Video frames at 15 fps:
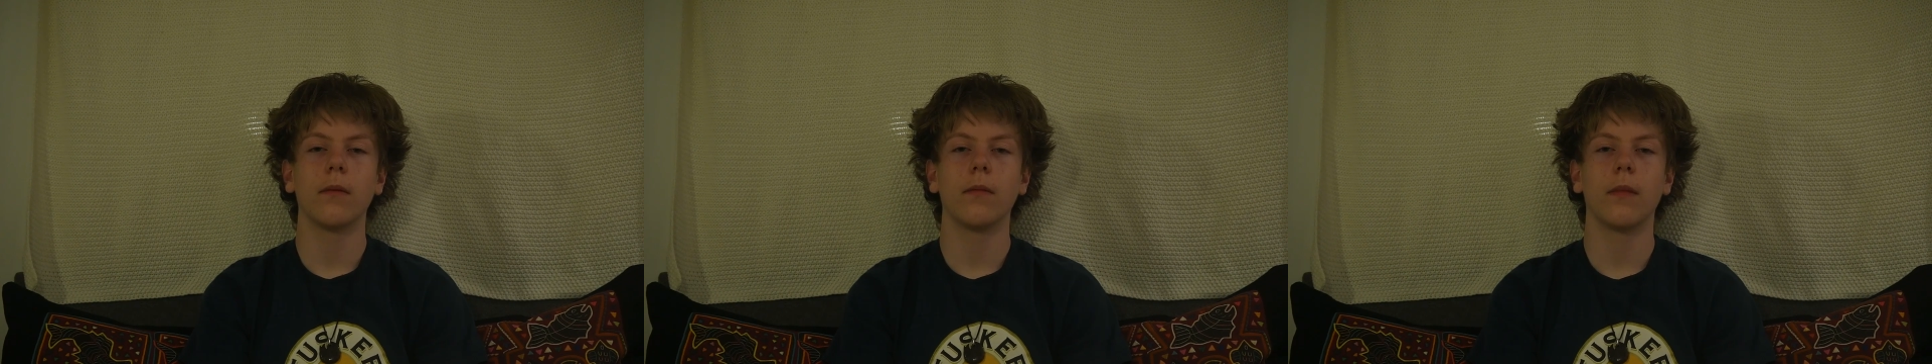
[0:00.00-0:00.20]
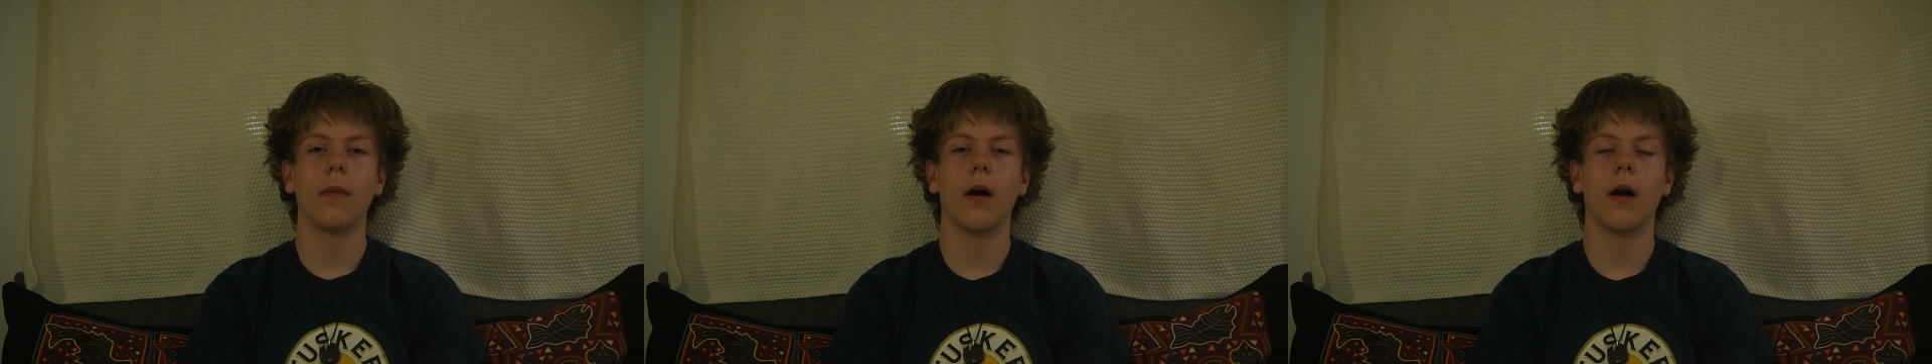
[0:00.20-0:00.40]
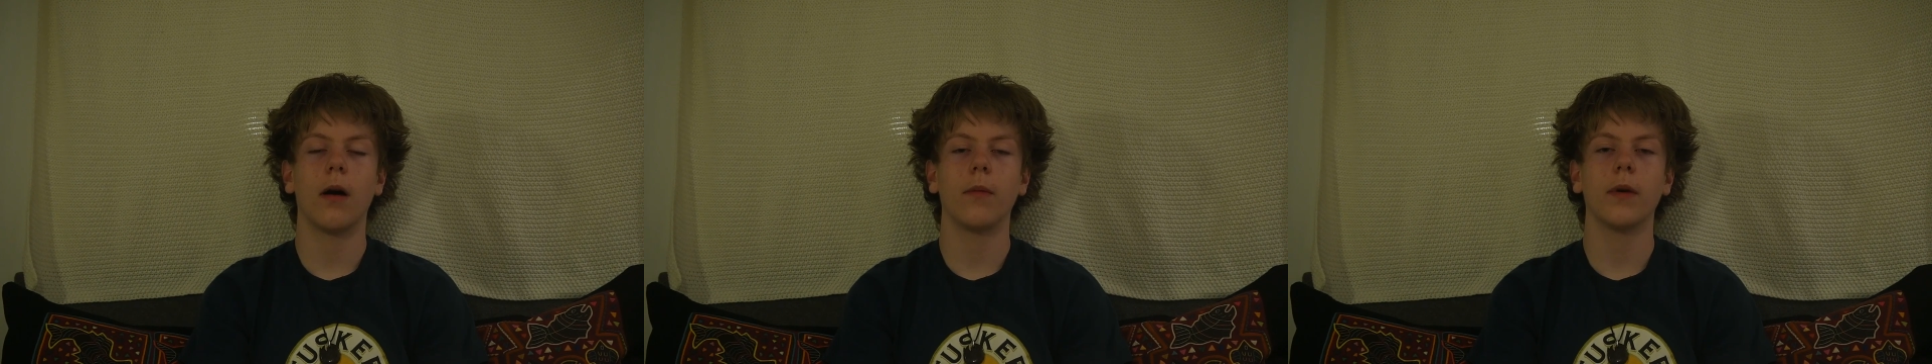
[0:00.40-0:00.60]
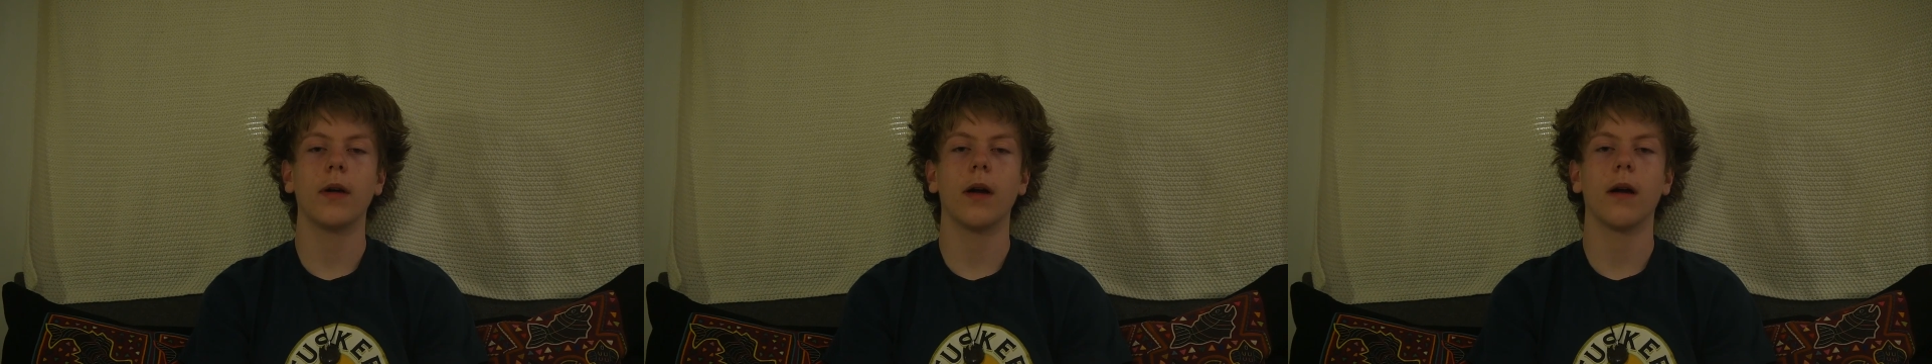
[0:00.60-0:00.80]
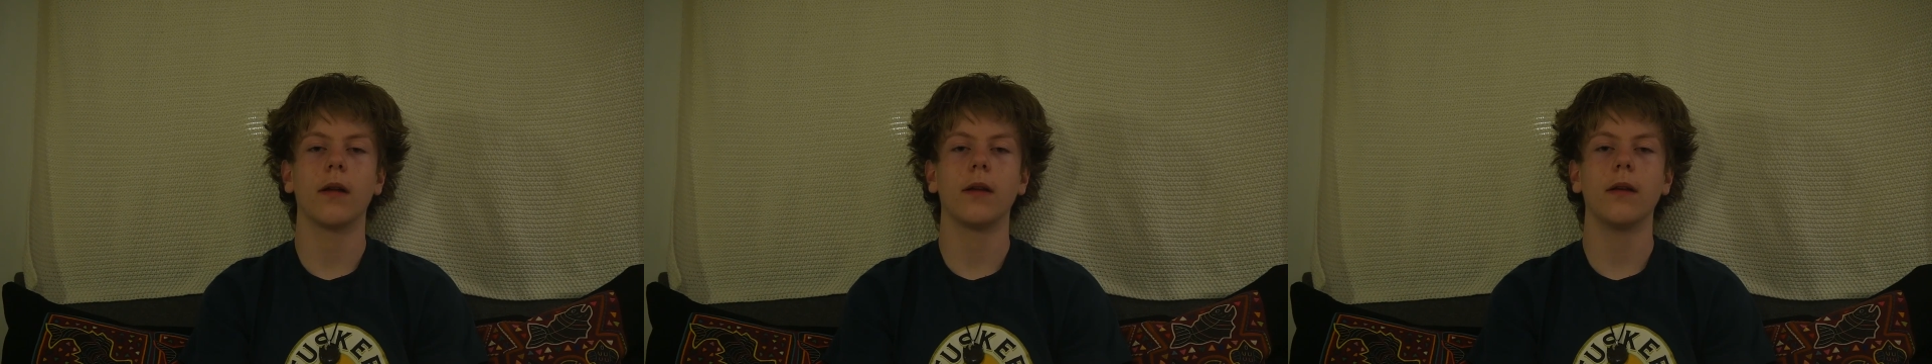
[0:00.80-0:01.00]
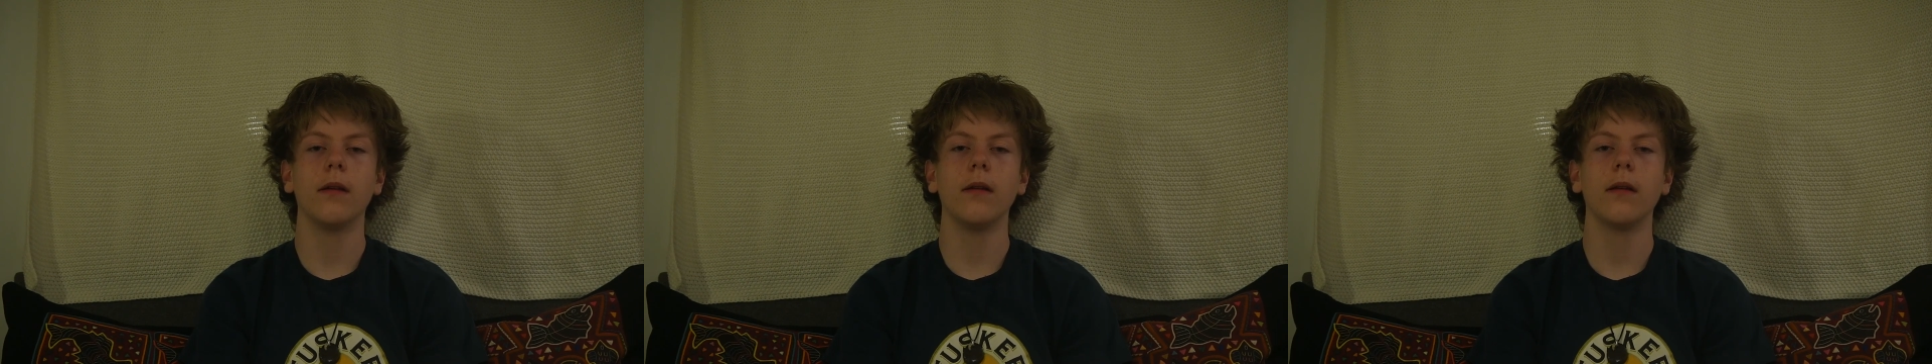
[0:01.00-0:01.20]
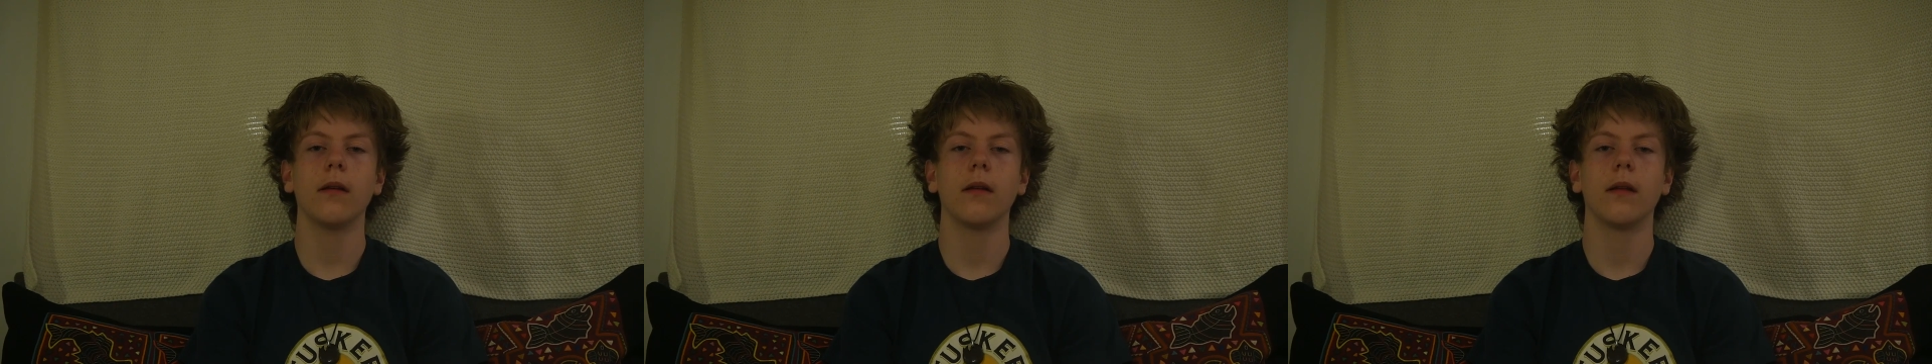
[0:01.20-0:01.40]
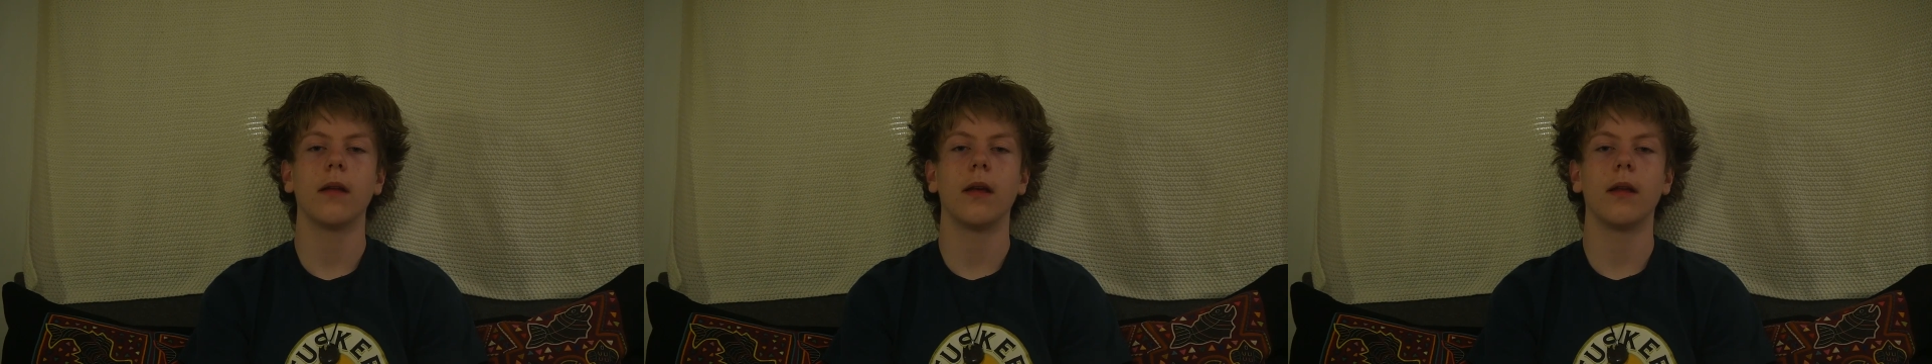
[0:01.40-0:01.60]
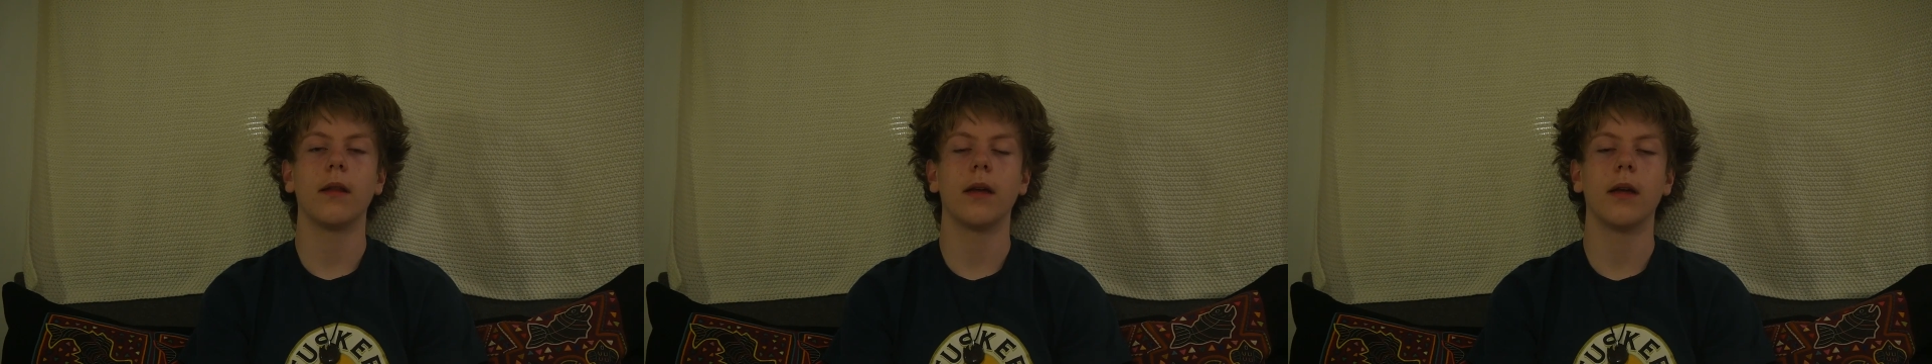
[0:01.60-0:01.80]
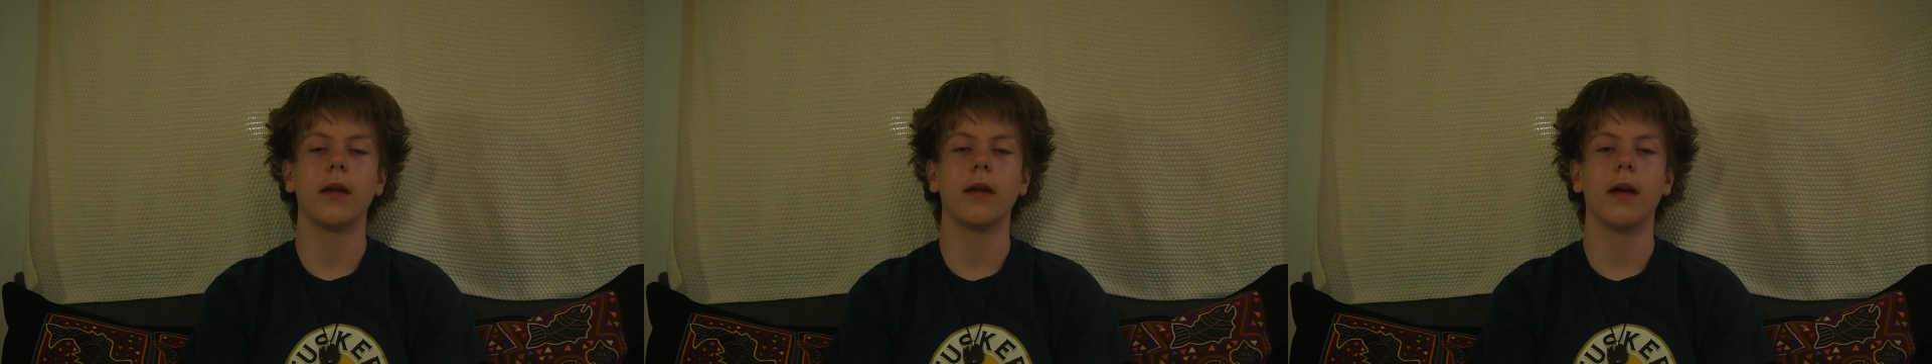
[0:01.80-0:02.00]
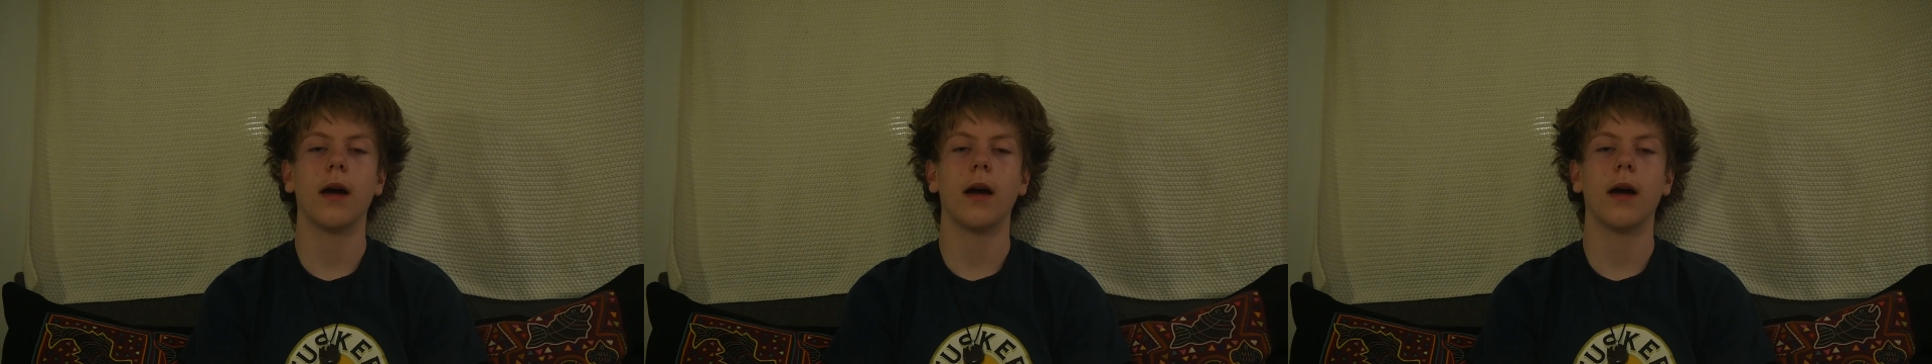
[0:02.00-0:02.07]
Mahatma Gandhi, the India